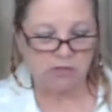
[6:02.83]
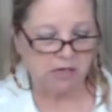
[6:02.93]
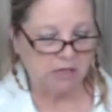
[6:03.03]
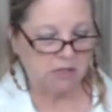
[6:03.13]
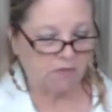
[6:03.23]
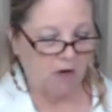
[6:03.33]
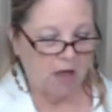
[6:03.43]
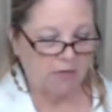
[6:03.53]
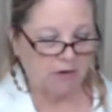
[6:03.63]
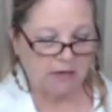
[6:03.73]
to his
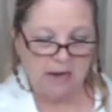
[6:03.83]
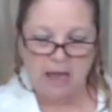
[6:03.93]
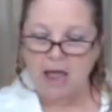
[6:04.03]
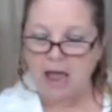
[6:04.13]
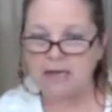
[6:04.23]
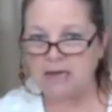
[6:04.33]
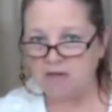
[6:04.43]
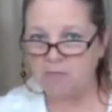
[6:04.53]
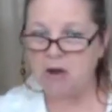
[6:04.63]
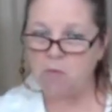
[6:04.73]
father and, hey,
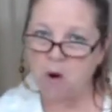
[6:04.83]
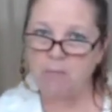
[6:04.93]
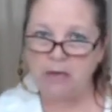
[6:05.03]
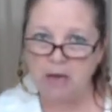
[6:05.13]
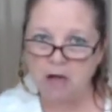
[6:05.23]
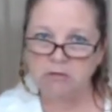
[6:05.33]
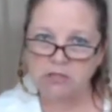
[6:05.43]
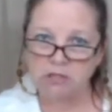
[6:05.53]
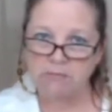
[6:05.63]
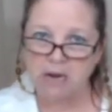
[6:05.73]
give me what belongs
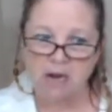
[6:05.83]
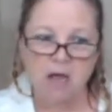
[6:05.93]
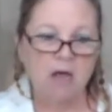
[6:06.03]
to me.